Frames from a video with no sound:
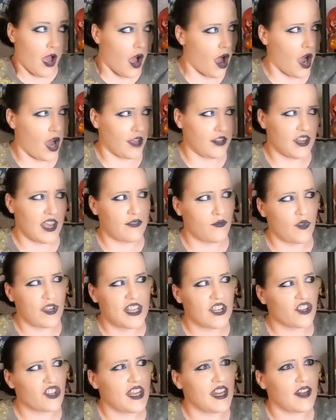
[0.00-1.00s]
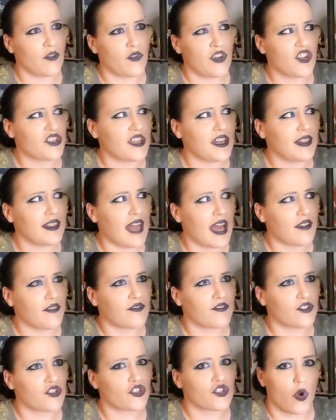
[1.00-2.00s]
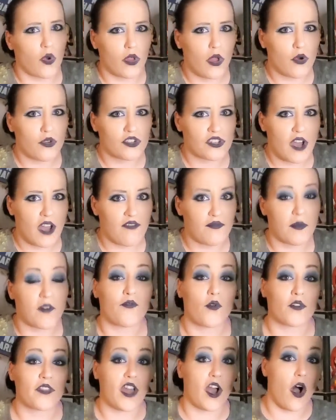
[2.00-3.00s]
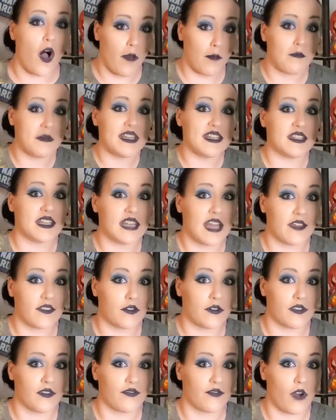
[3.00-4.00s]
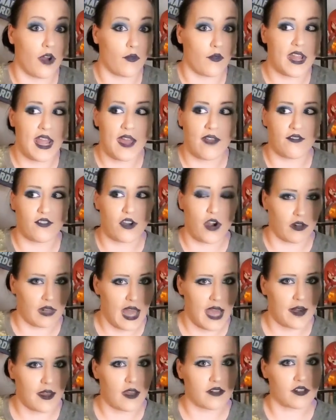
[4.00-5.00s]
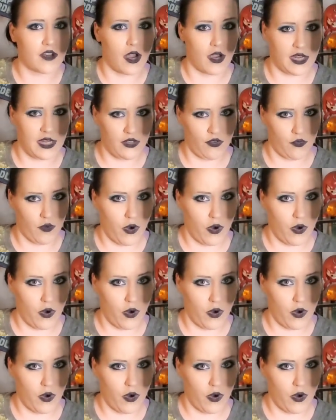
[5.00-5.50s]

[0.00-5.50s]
and we just get a lot of solo stuff before they all meet together in the front. We have Carlotta talking to